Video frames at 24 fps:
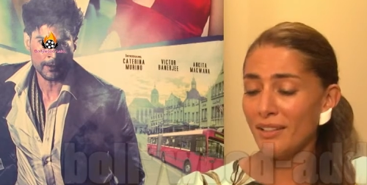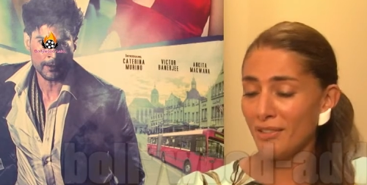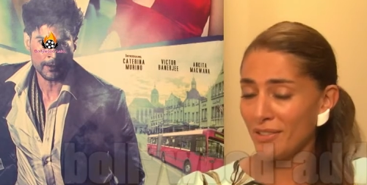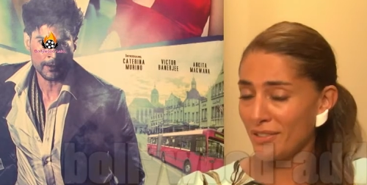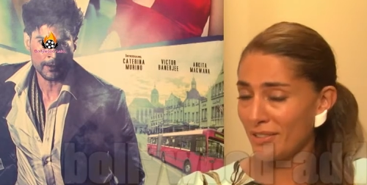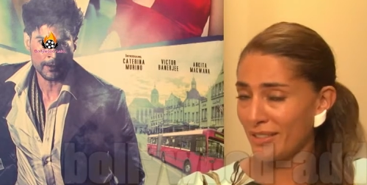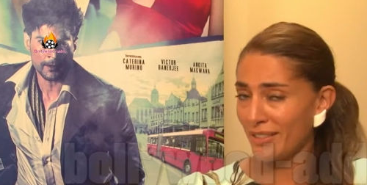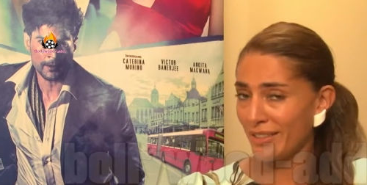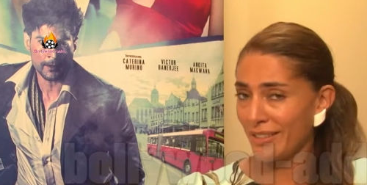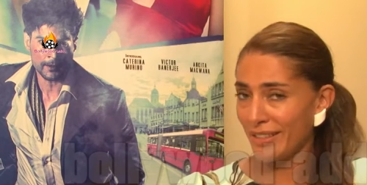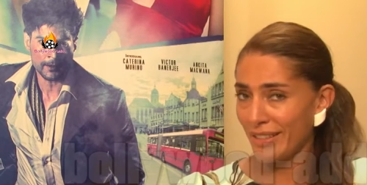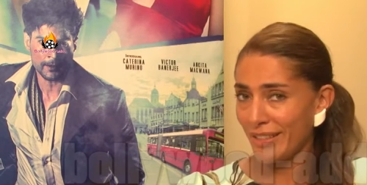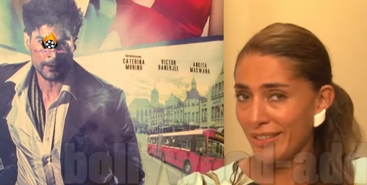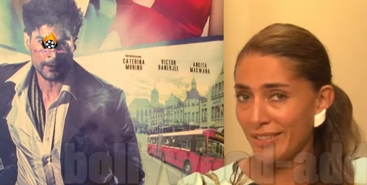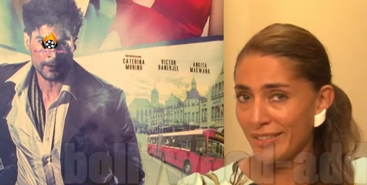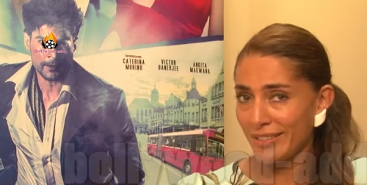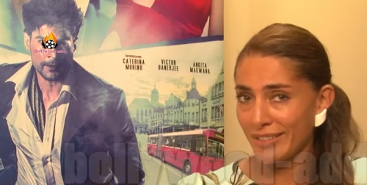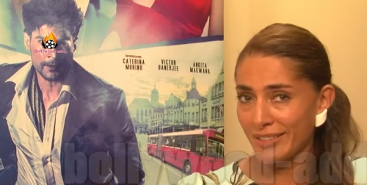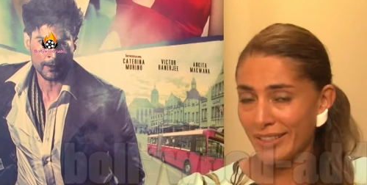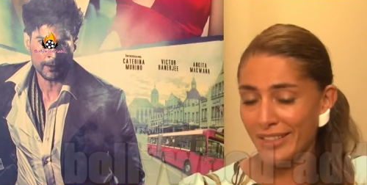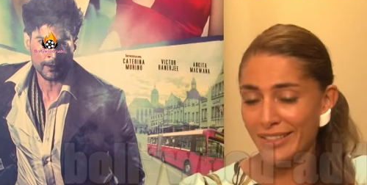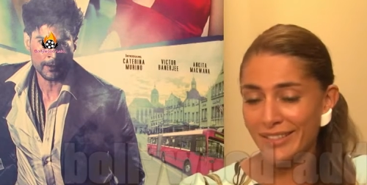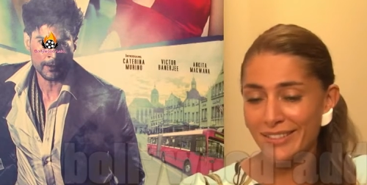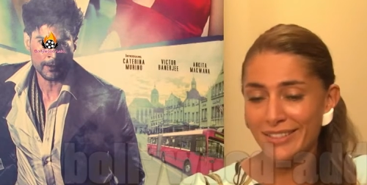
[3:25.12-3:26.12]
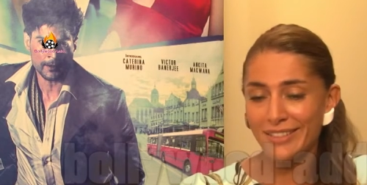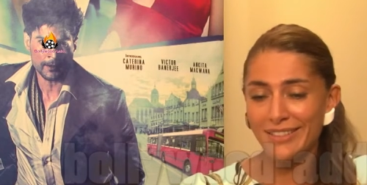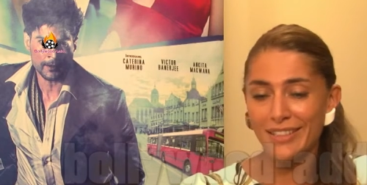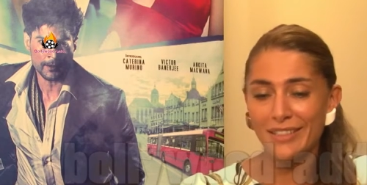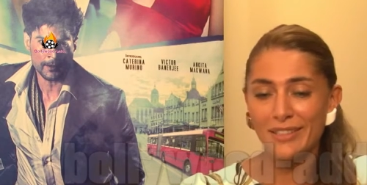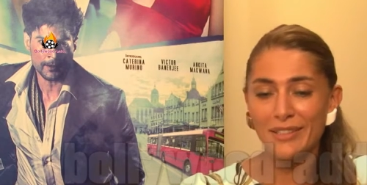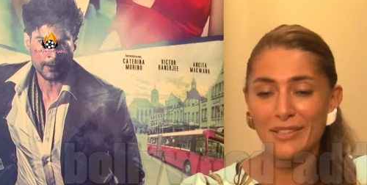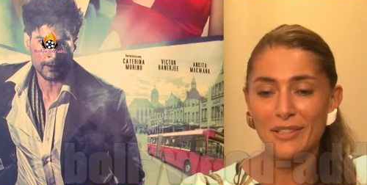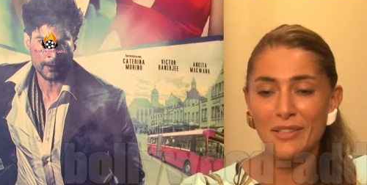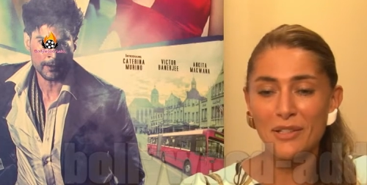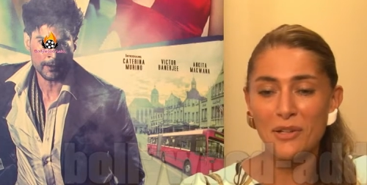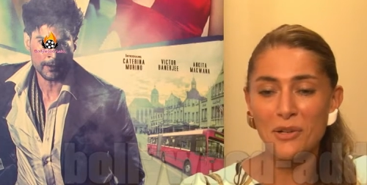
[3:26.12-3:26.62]
Speaker 1: on internet
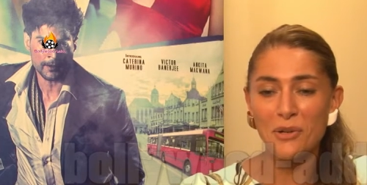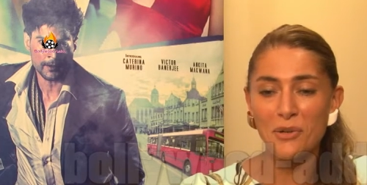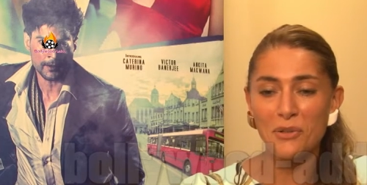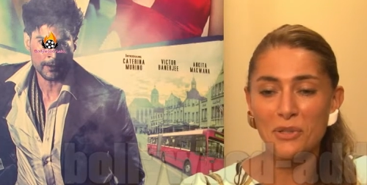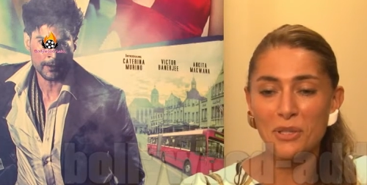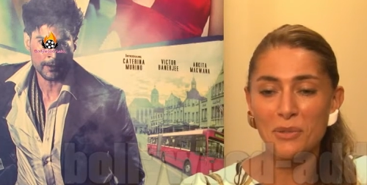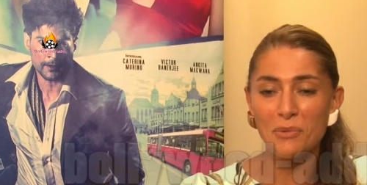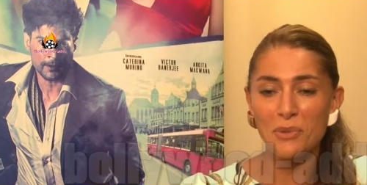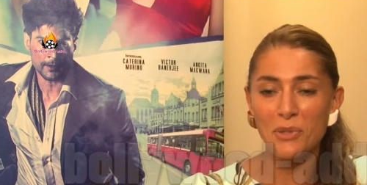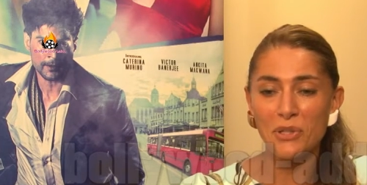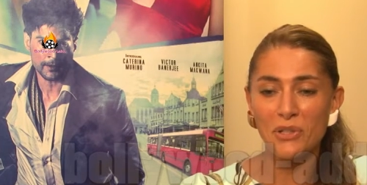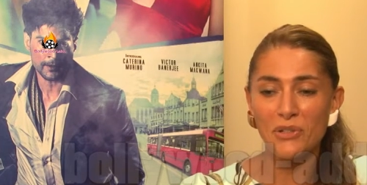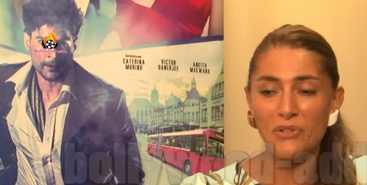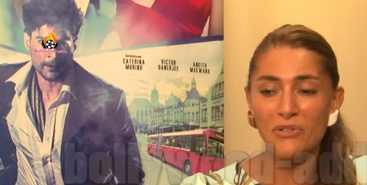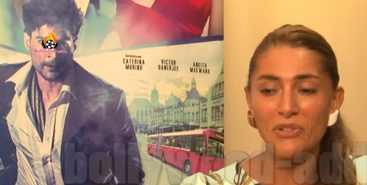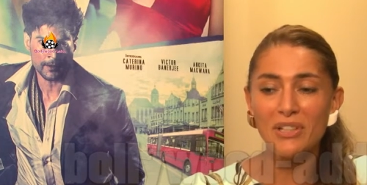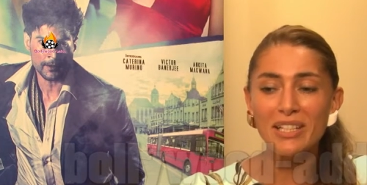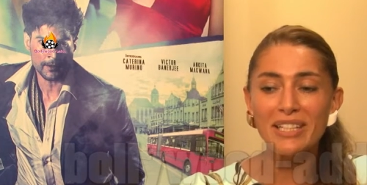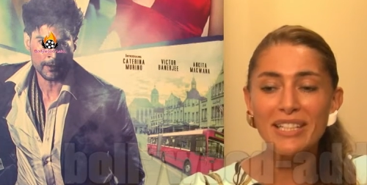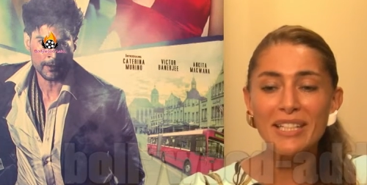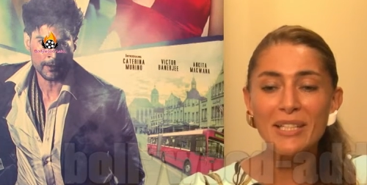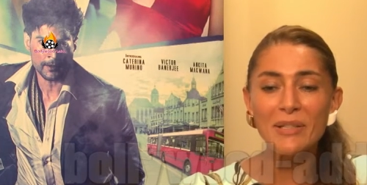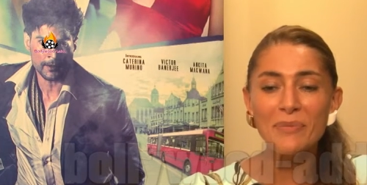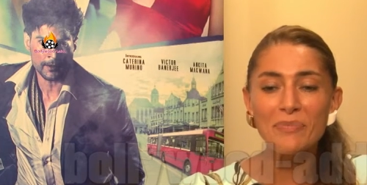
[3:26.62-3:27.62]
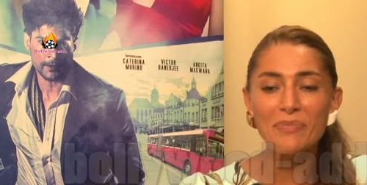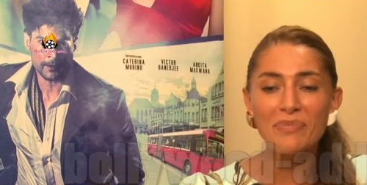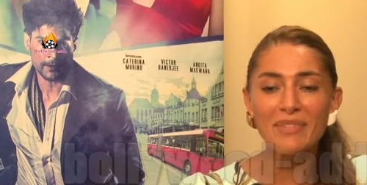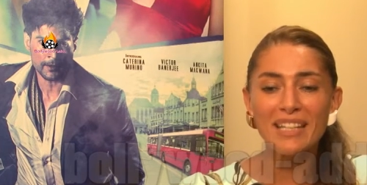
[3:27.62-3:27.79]
that you know they were really